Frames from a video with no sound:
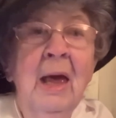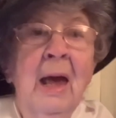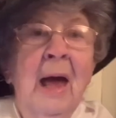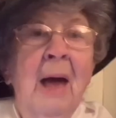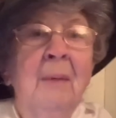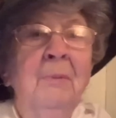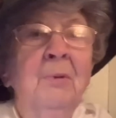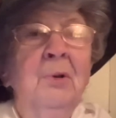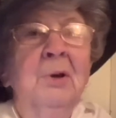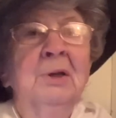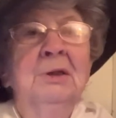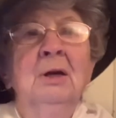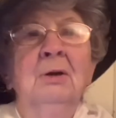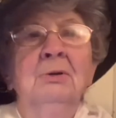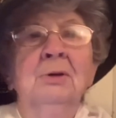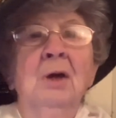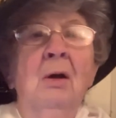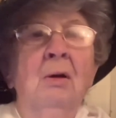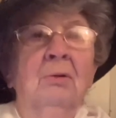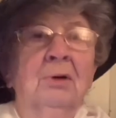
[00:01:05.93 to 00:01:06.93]
I'm going to tell
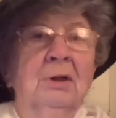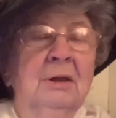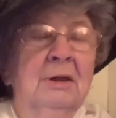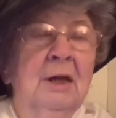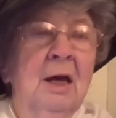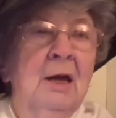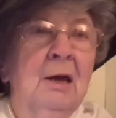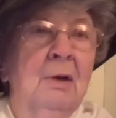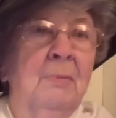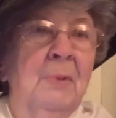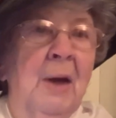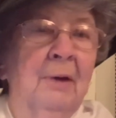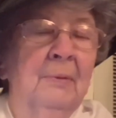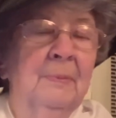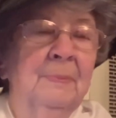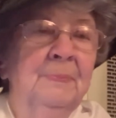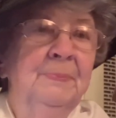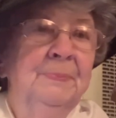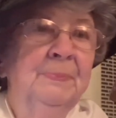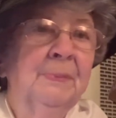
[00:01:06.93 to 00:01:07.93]
y'all today about,
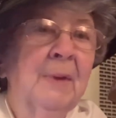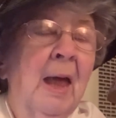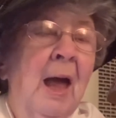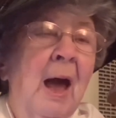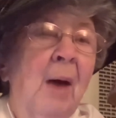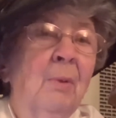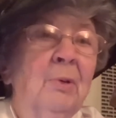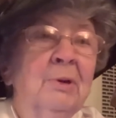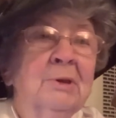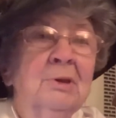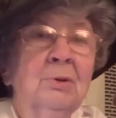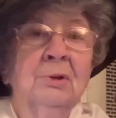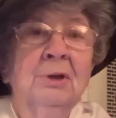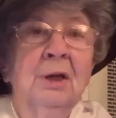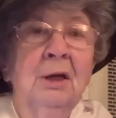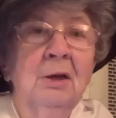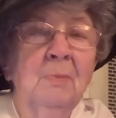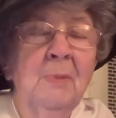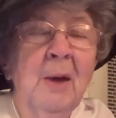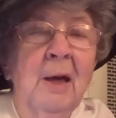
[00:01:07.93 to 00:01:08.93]
I was going to
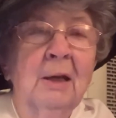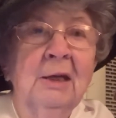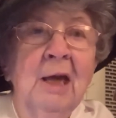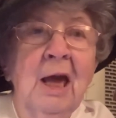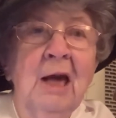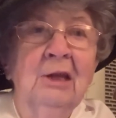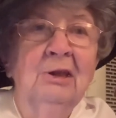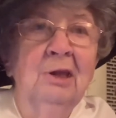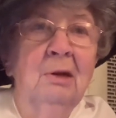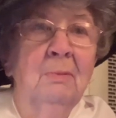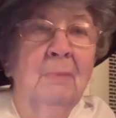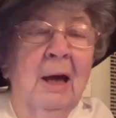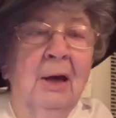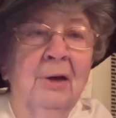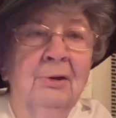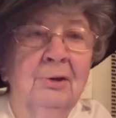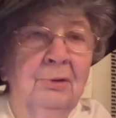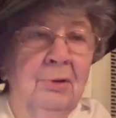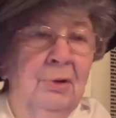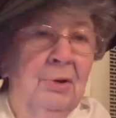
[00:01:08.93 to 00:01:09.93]
tell you about Kathy, my
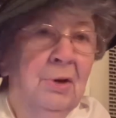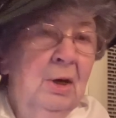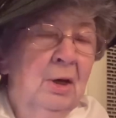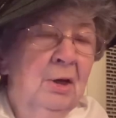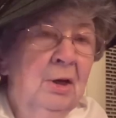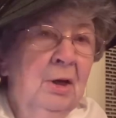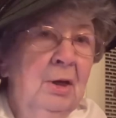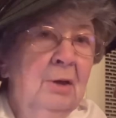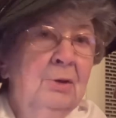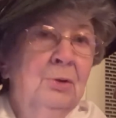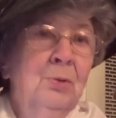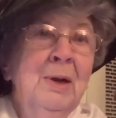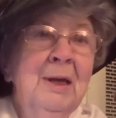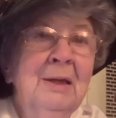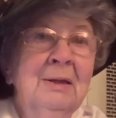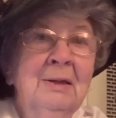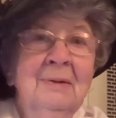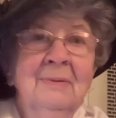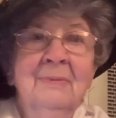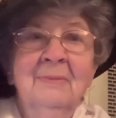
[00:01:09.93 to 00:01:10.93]
other
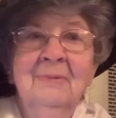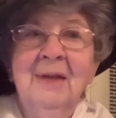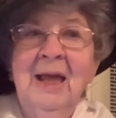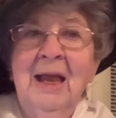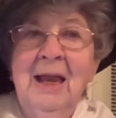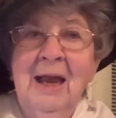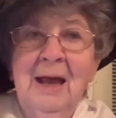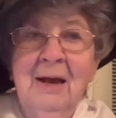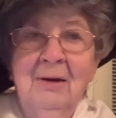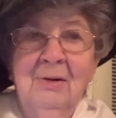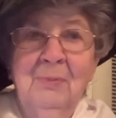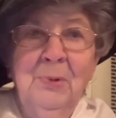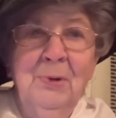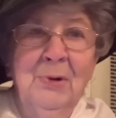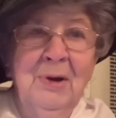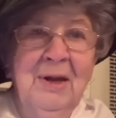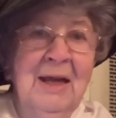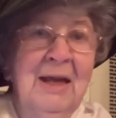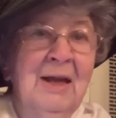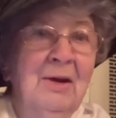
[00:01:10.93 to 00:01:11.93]
twin, that had a
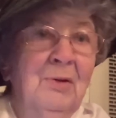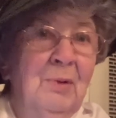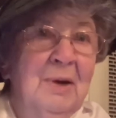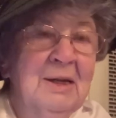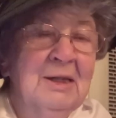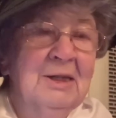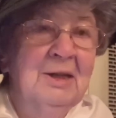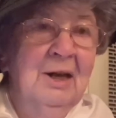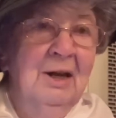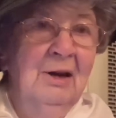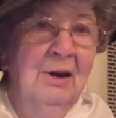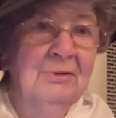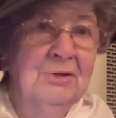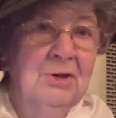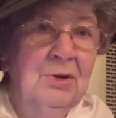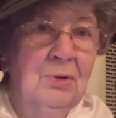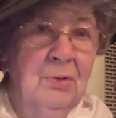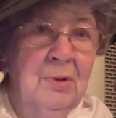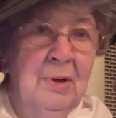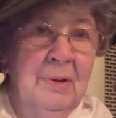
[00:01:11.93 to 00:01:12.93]
pretty interesting love
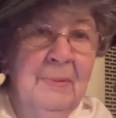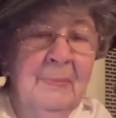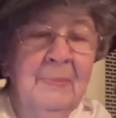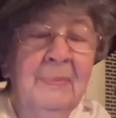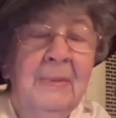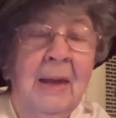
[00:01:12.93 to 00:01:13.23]
story.